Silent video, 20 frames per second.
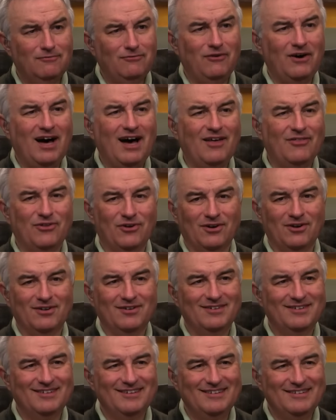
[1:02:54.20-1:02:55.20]
the father,
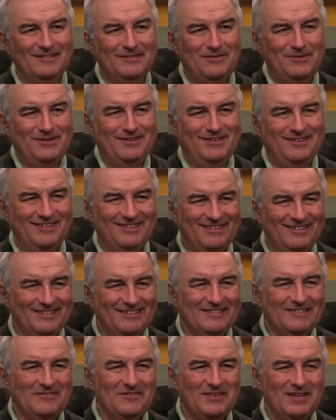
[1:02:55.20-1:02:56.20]
something. They always put
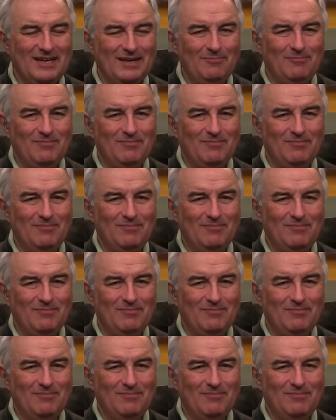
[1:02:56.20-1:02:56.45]
that up between he,